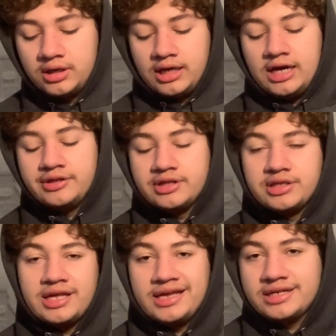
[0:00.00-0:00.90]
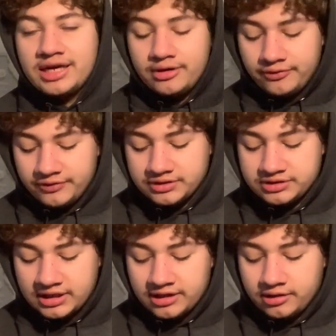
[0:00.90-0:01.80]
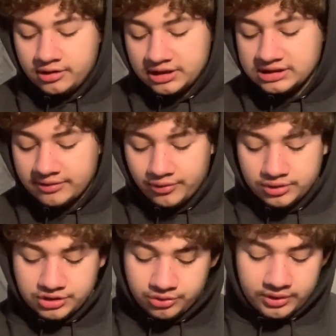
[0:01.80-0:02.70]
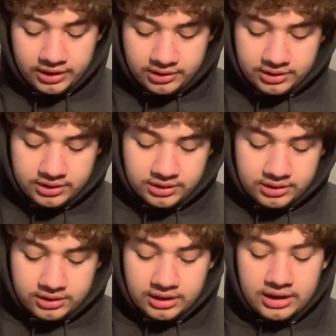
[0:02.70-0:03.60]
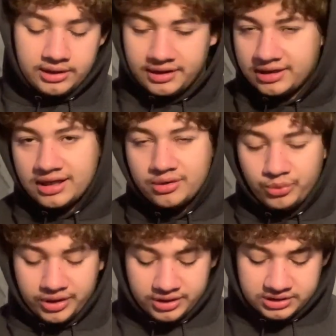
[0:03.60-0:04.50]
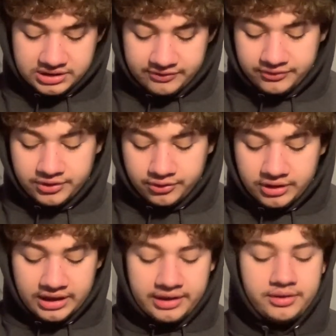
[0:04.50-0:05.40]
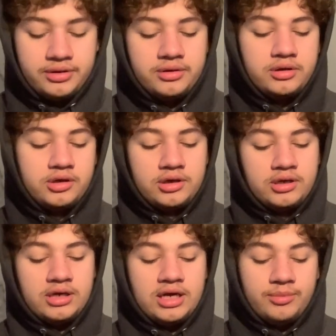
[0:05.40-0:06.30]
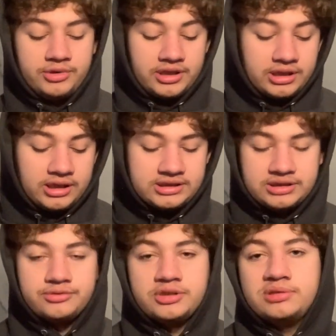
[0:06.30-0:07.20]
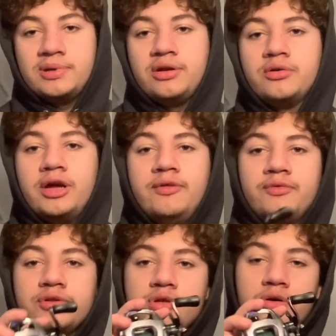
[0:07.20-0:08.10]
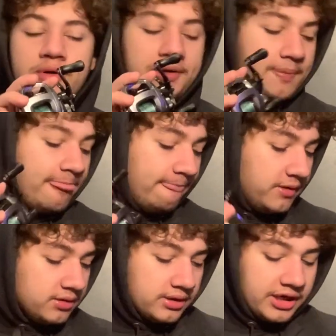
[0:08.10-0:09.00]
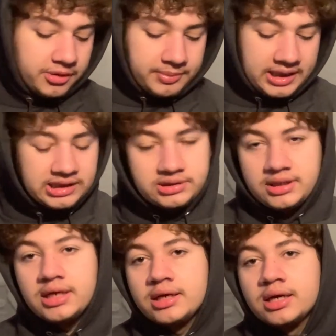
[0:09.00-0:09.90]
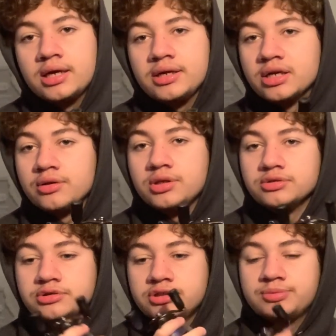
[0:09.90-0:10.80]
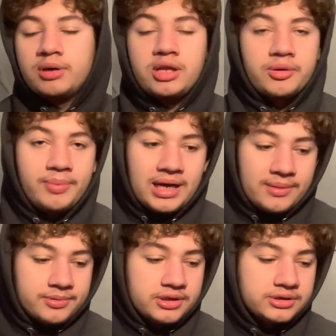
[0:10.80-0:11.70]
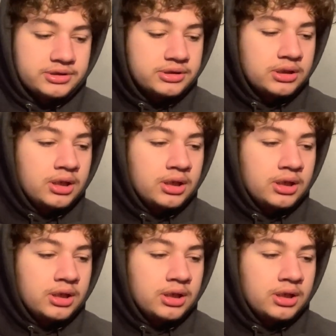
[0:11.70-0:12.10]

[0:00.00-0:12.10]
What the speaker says: and then the anti-reverse kind of clicks every once in a while, like kind of weird and stuff, or it'll grind. But nonetheless, this reel's been great for throwing lighter baits like, you know, those smaller poppers,